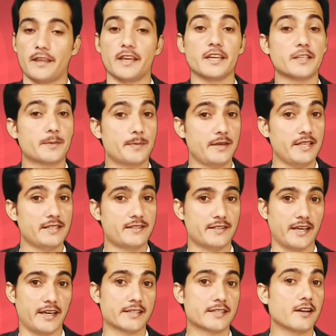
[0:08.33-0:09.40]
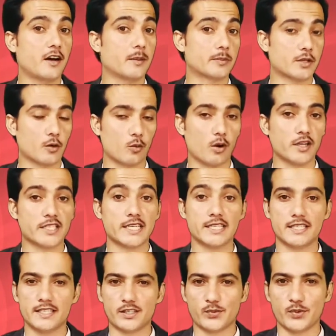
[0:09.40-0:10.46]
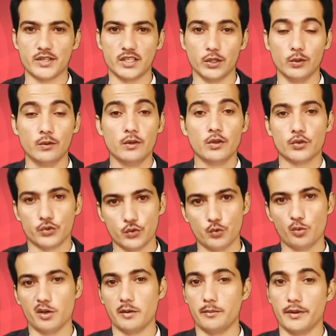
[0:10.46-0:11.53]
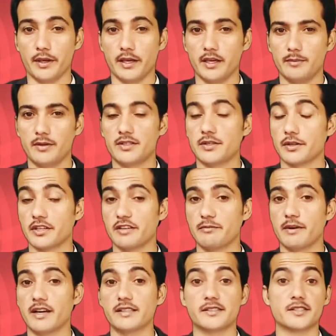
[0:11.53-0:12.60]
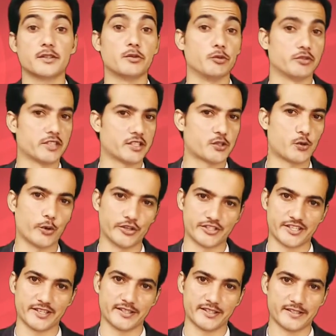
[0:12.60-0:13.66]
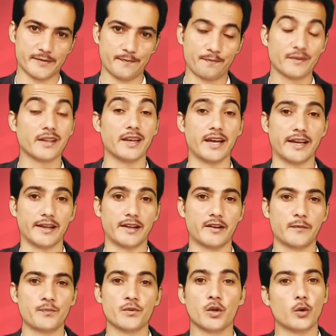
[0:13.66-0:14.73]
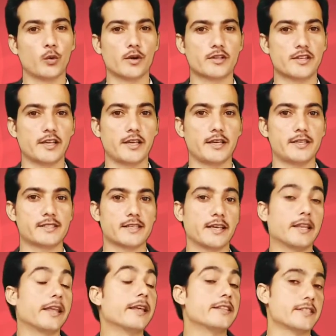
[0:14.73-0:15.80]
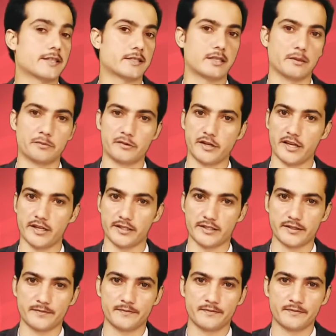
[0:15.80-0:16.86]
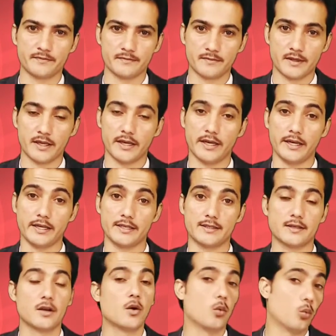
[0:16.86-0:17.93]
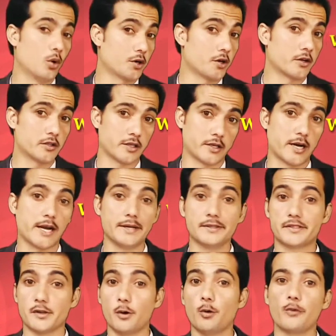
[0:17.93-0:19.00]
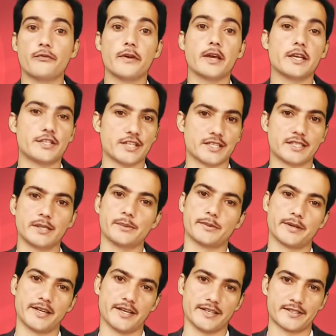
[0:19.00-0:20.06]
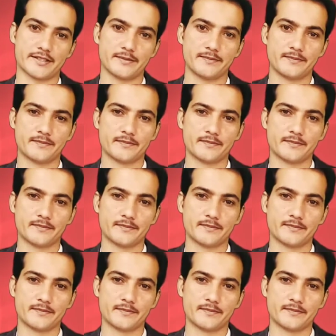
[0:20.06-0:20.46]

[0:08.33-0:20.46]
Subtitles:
It means that after watching this video, you will be able to give answer to such questions like what is an adjective class and what are the kinds of adjective class